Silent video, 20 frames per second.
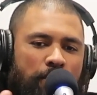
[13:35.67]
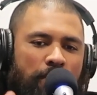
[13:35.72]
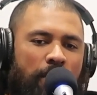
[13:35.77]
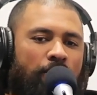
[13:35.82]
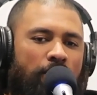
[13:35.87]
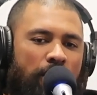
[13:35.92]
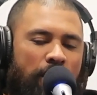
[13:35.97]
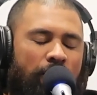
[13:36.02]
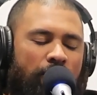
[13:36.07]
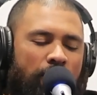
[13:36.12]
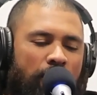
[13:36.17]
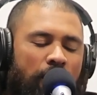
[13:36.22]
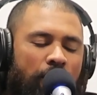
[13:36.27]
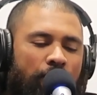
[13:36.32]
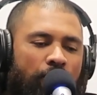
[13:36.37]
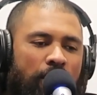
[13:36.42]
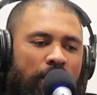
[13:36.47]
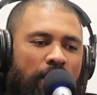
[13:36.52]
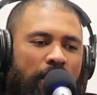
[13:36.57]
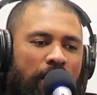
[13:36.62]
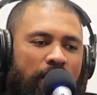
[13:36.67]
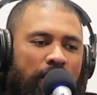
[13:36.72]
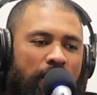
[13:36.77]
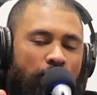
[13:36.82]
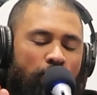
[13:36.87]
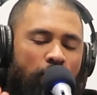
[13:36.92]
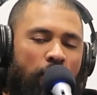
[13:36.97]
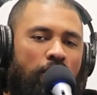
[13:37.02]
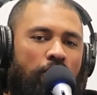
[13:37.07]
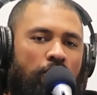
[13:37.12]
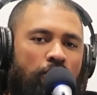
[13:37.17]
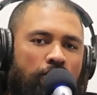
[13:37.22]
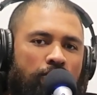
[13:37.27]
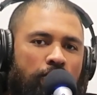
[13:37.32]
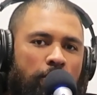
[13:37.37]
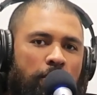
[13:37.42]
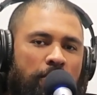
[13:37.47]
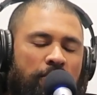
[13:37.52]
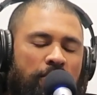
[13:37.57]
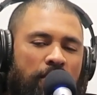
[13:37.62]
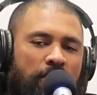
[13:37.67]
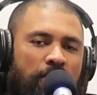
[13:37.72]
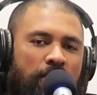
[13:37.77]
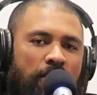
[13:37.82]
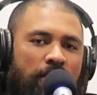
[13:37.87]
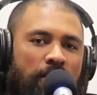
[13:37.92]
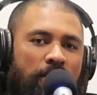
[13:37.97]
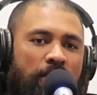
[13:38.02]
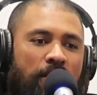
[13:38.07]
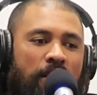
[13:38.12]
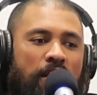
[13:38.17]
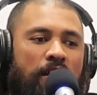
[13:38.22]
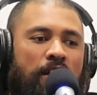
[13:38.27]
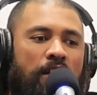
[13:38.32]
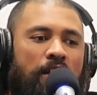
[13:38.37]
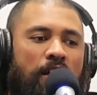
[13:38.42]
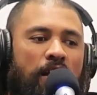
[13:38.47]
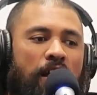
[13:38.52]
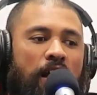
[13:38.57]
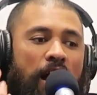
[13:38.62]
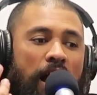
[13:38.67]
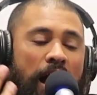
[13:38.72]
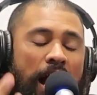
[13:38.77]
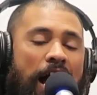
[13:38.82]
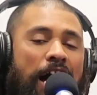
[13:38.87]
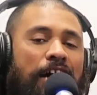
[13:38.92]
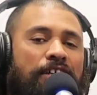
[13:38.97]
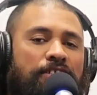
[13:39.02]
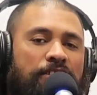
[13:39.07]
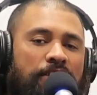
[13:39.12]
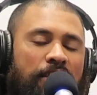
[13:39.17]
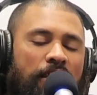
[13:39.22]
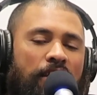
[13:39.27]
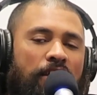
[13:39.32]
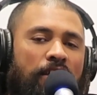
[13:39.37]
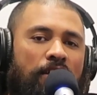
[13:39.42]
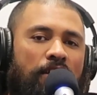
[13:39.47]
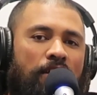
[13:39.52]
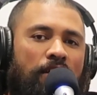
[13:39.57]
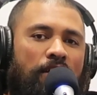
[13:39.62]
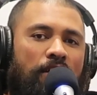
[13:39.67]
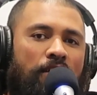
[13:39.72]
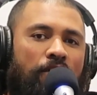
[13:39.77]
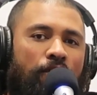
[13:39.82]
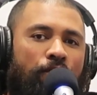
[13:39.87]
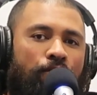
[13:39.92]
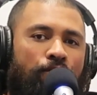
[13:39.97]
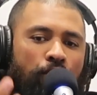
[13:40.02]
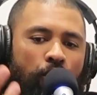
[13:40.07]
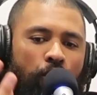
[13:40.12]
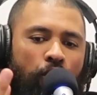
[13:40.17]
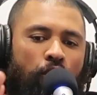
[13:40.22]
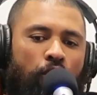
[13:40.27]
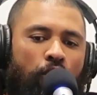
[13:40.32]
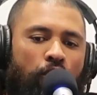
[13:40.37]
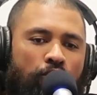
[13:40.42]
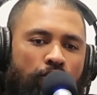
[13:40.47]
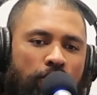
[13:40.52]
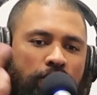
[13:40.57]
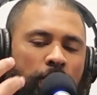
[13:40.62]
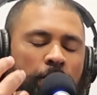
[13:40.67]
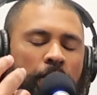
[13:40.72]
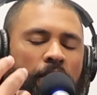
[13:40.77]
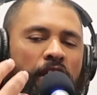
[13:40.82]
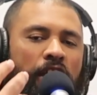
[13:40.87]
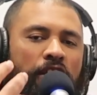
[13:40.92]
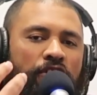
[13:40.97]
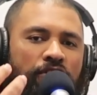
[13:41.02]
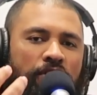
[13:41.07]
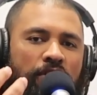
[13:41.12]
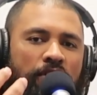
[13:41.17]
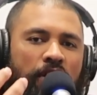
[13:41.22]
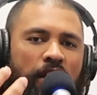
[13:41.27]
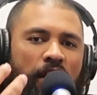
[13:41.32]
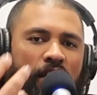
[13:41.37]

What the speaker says: giving, and then right hooks representing asking for reciprocation.